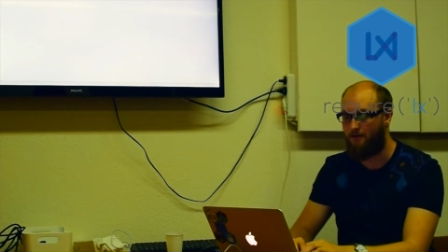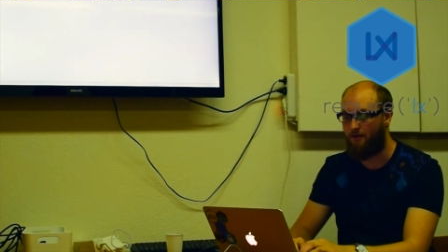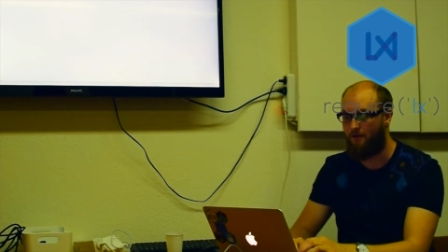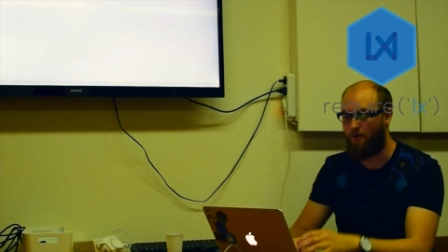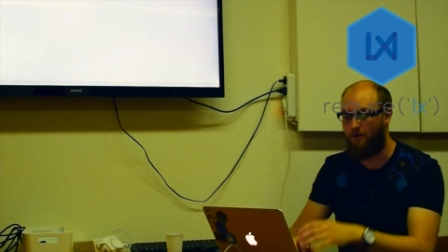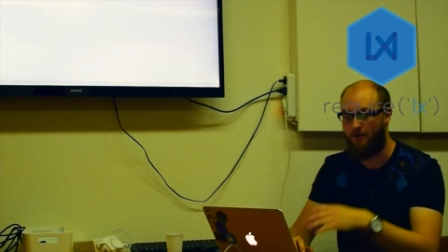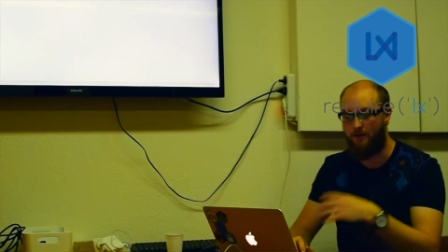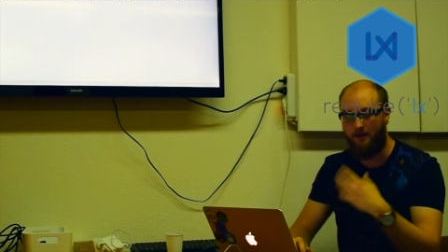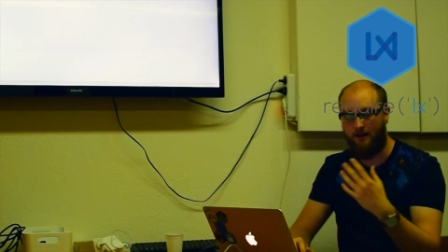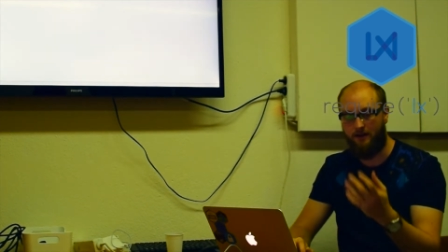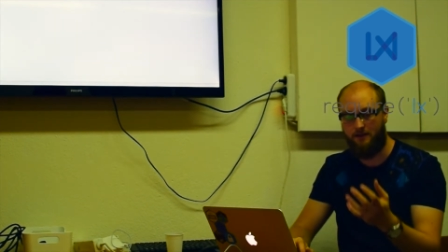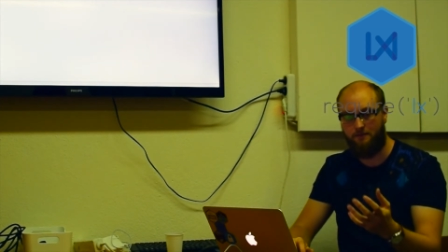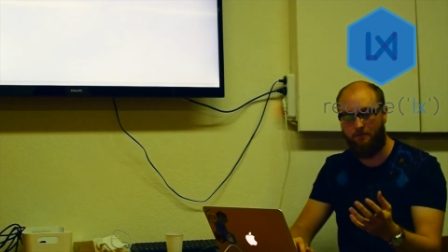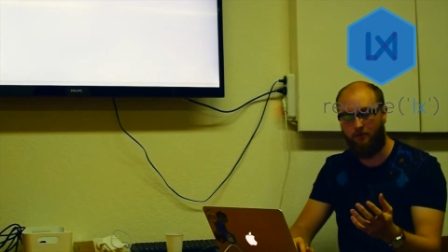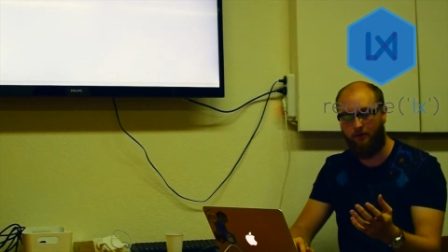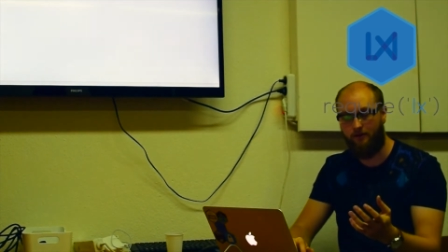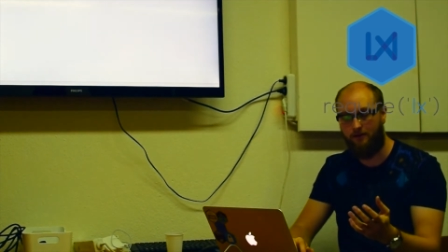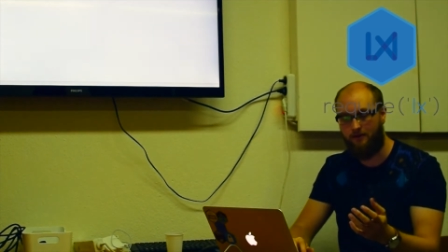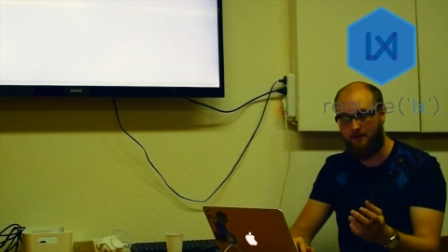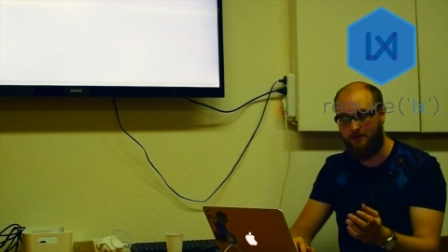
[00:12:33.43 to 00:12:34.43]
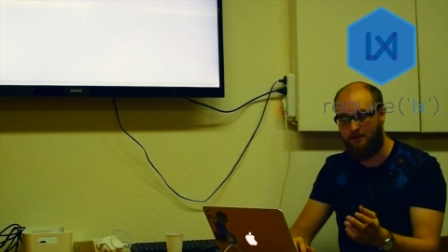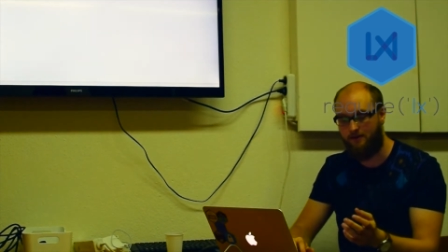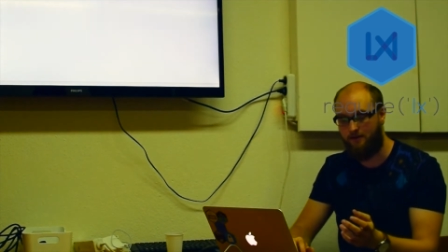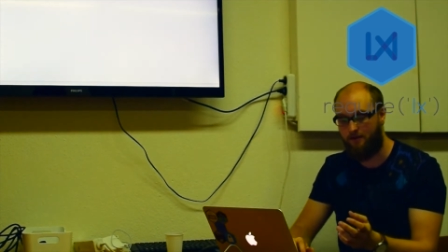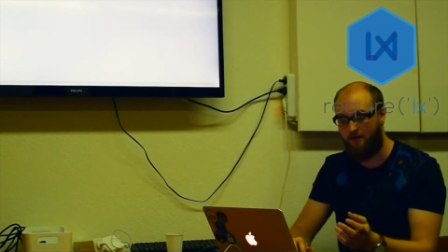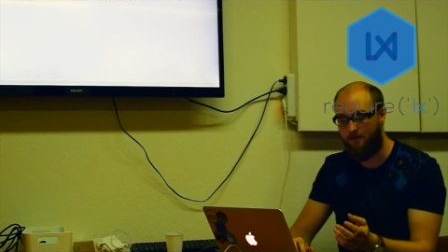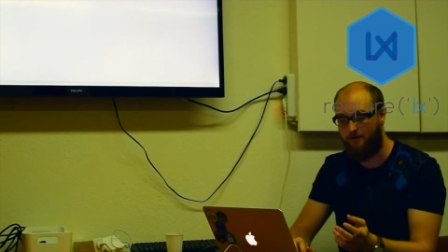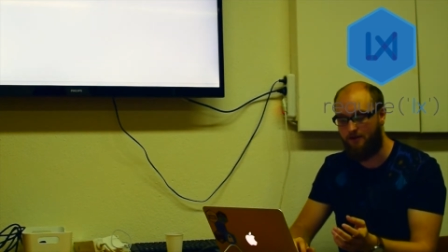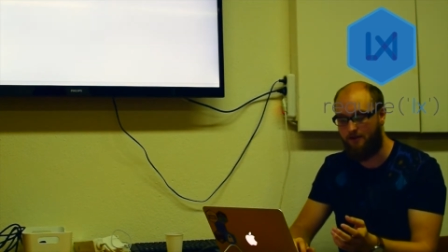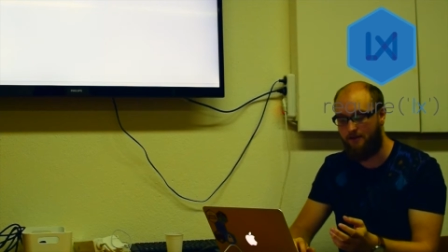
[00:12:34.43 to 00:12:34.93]
But we can exploit this
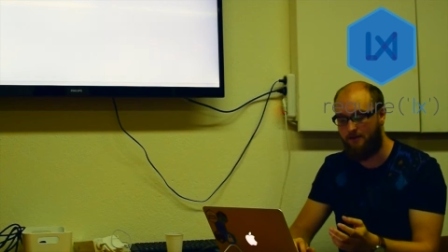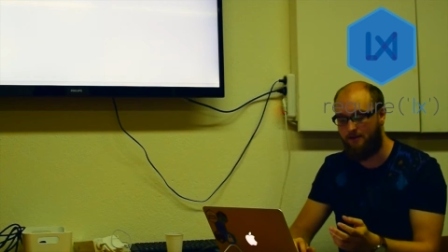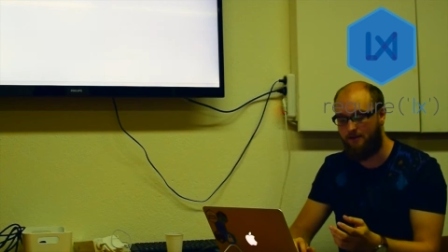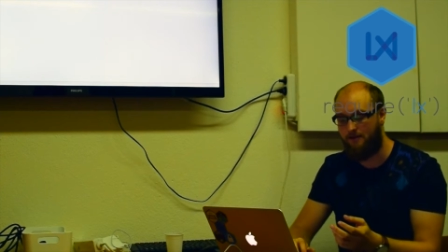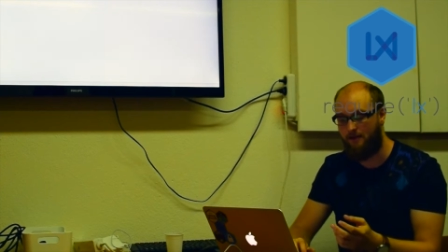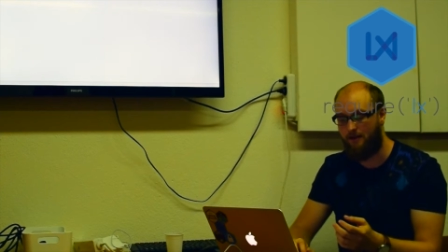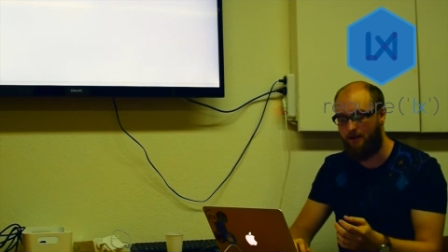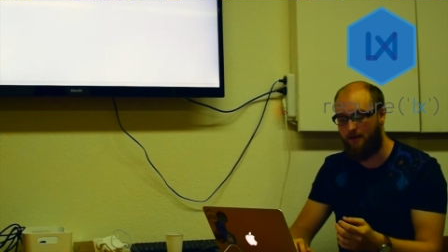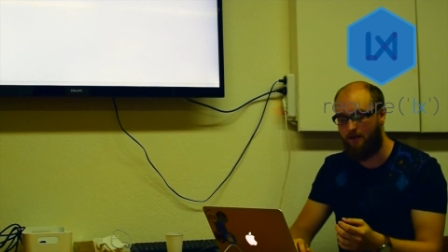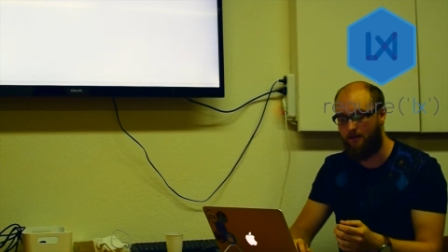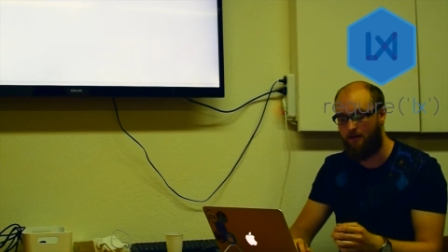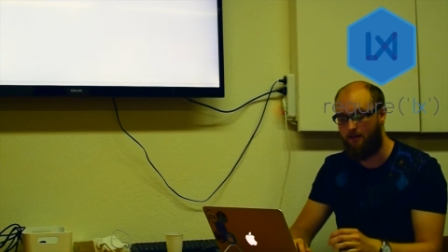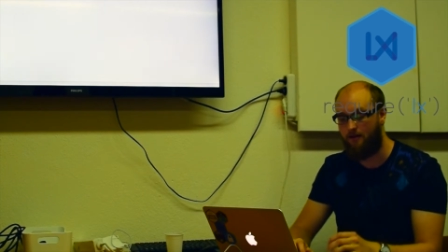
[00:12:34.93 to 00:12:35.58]
and use this in